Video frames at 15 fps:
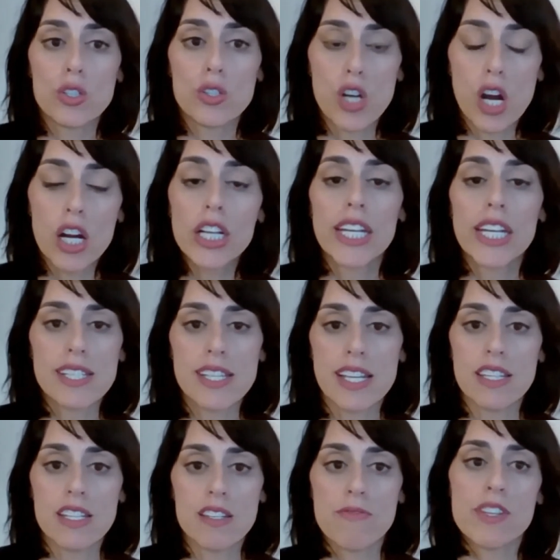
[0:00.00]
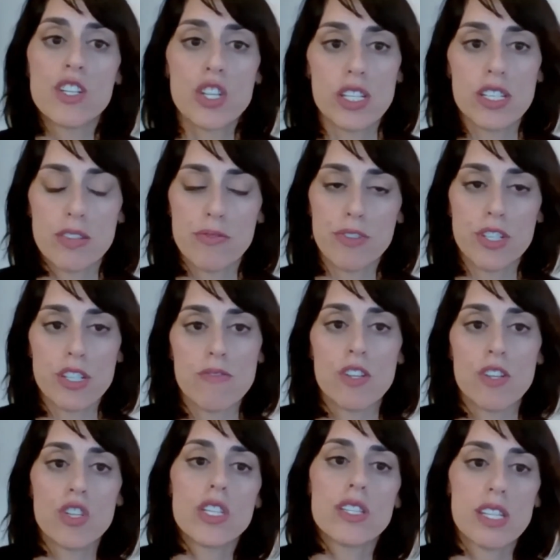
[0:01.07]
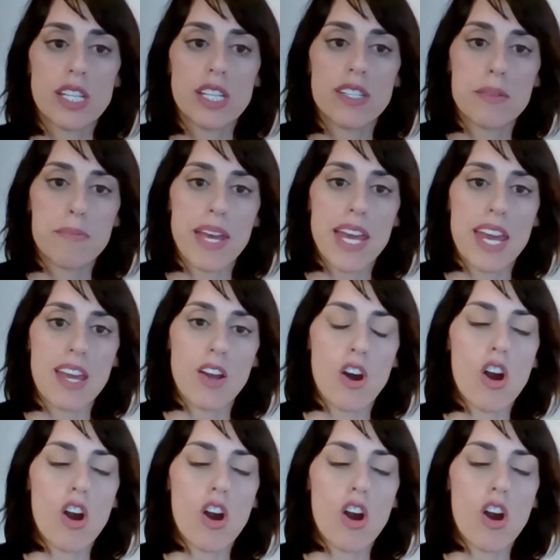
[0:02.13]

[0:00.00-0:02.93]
targets that different divisions need to make.